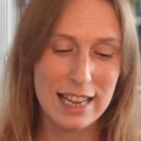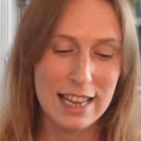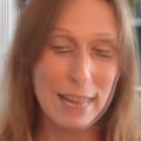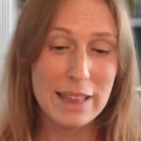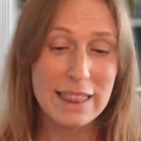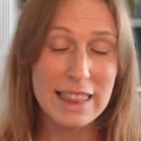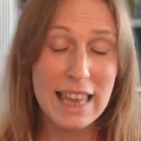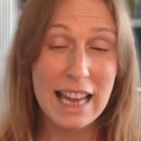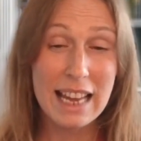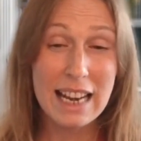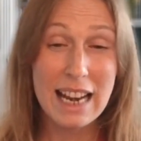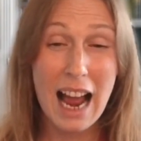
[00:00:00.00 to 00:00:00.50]

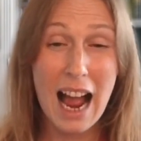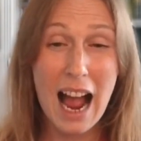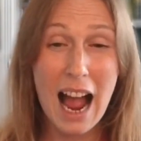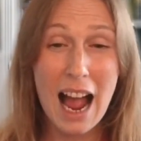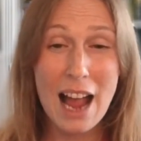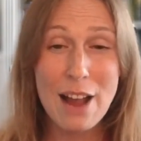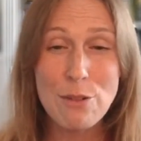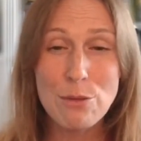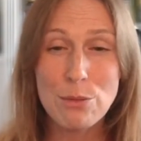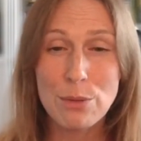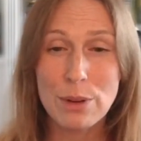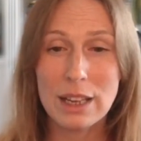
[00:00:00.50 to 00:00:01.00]
But then
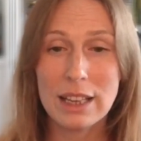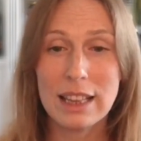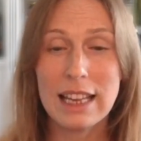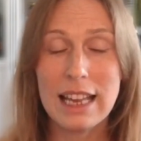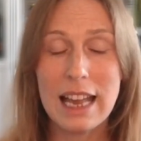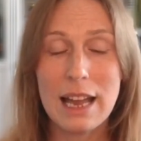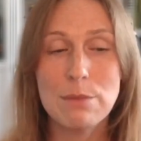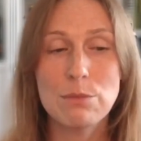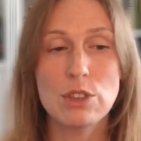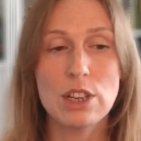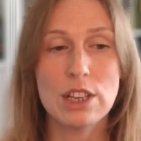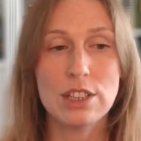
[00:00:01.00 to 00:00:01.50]
I
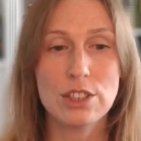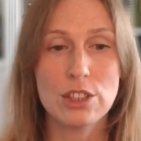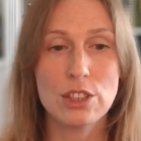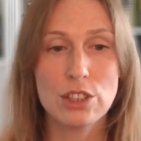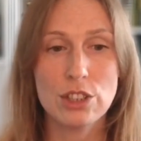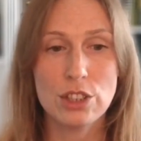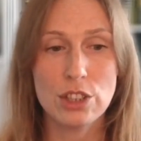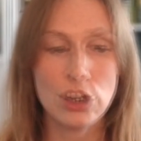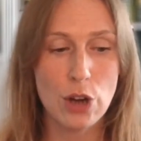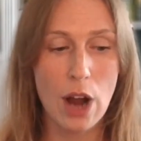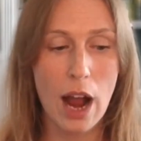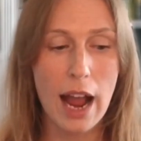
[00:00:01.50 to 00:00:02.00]
really am
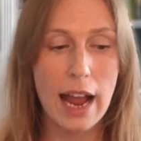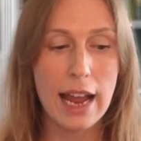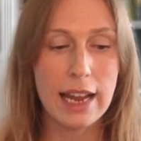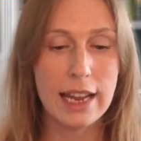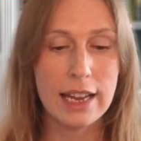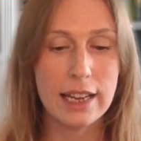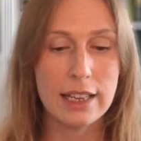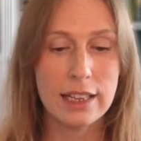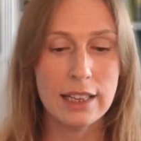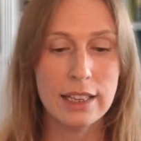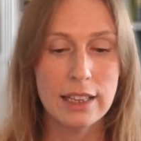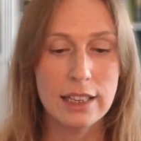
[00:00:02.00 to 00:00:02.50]
just
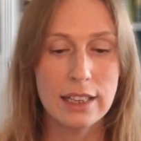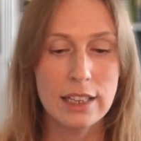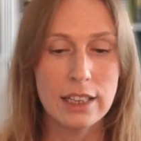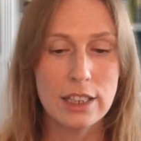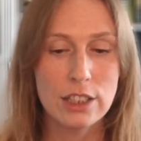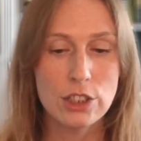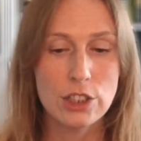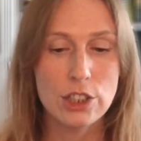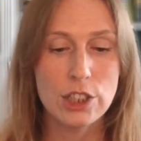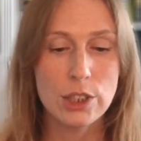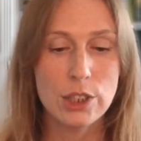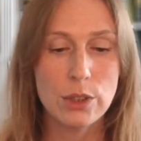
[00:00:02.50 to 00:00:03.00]
trying
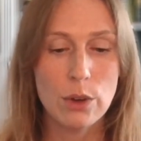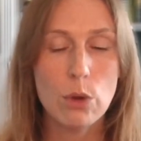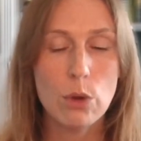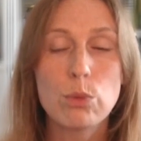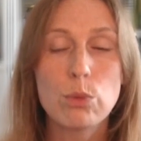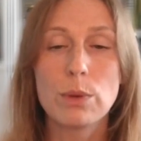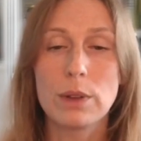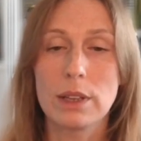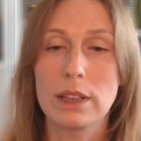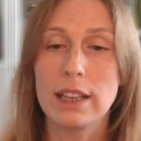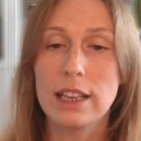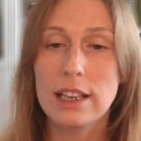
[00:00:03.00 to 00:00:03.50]
to
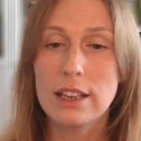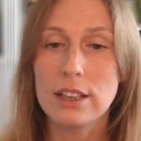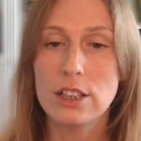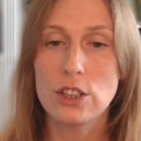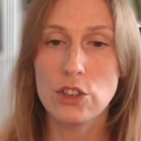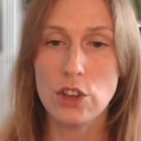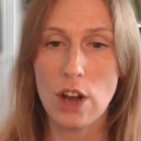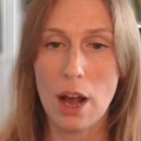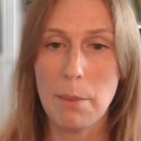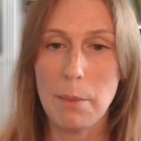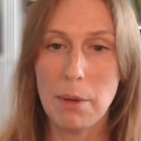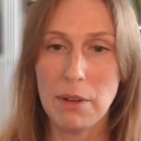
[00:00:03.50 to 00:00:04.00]
really
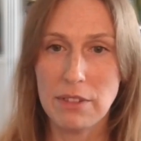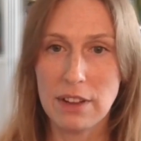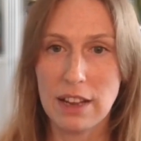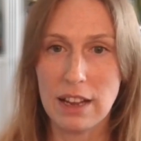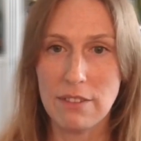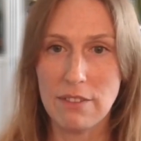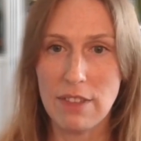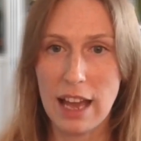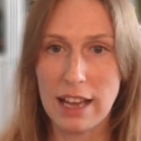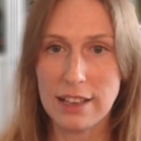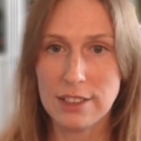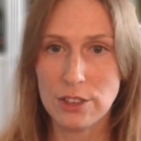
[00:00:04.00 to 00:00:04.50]
good job of
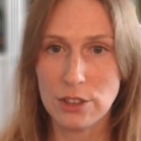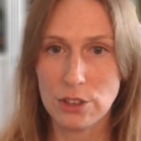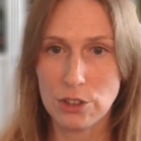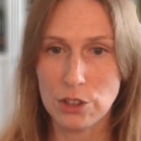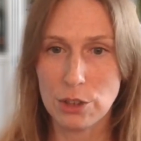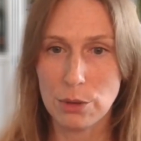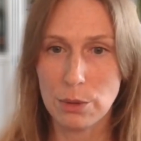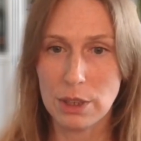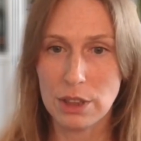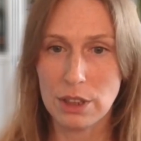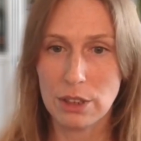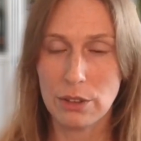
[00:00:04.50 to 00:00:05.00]
give that
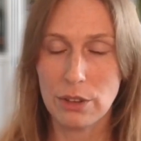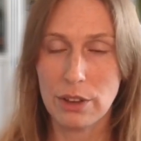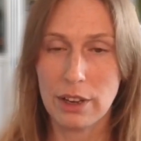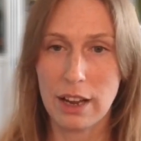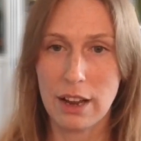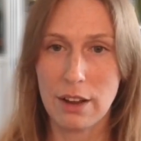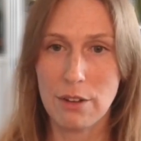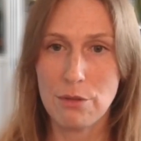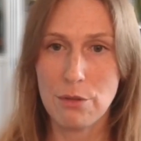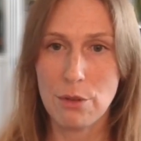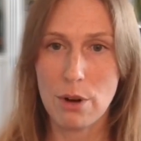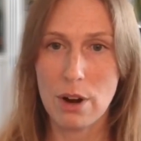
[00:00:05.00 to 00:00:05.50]
searcher what they're
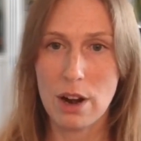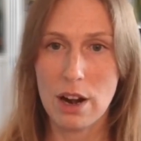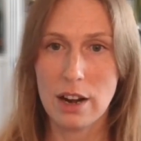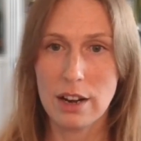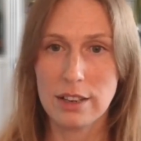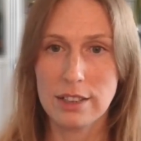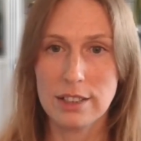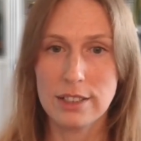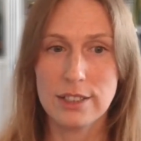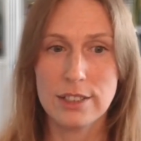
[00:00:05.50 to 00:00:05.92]
looking for.